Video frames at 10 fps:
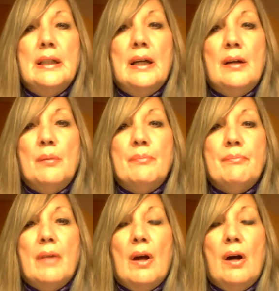
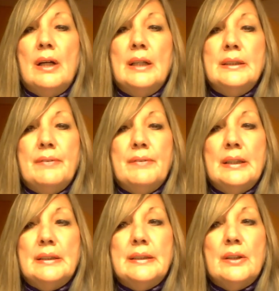all kinds of
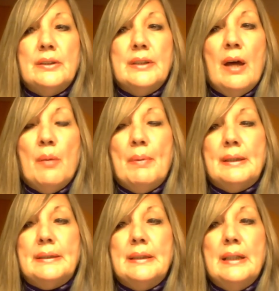things there to help
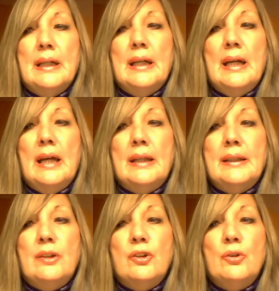us, and
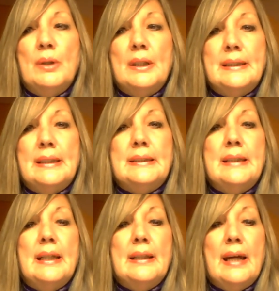they do
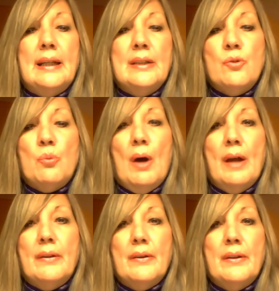exist, and that is why
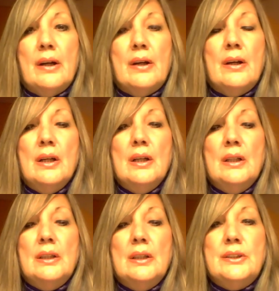they're there.
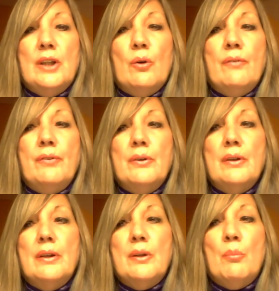So
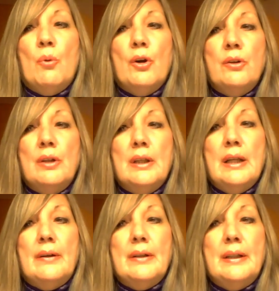the more you can get
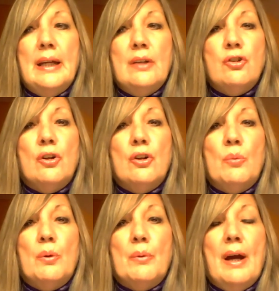out in nature
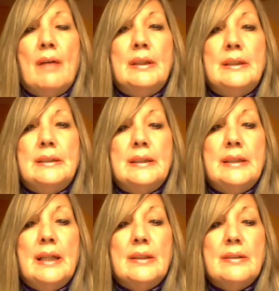when we're having these
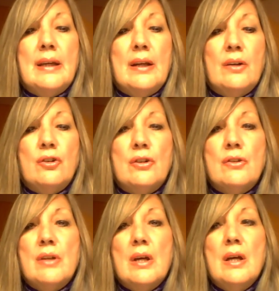intense
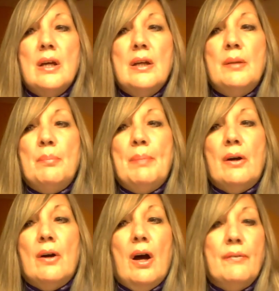energies, the
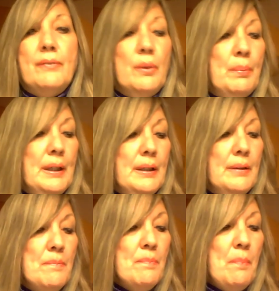better off you'll be.
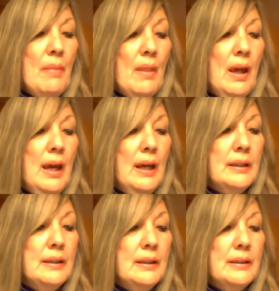And